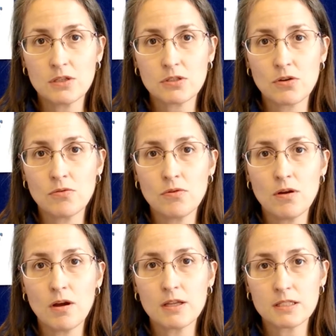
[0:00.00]

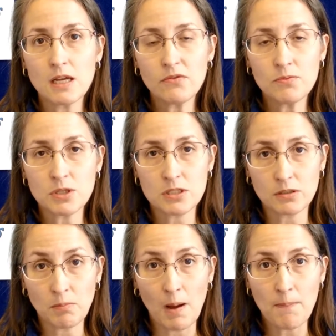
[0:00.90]
So aside from
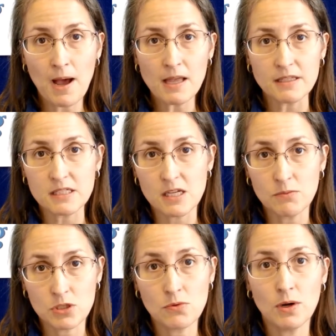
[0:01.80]
just a
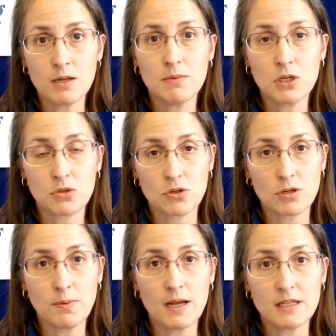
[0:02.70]
policy, which you want to make sure
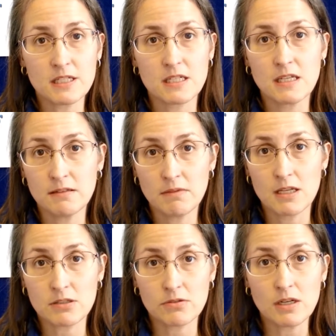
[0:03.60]
your policy
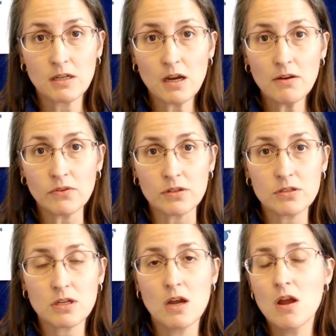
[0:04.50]
has great
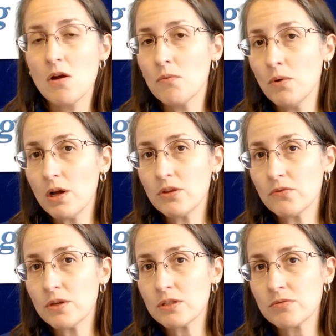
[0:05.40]
coverage, what
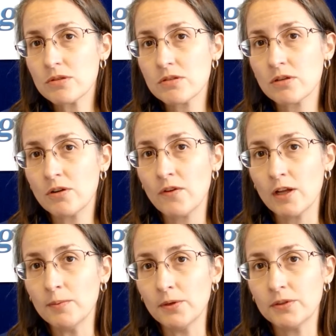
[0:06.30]
other resources are
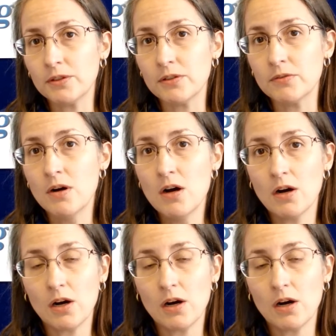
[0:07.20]
available to you?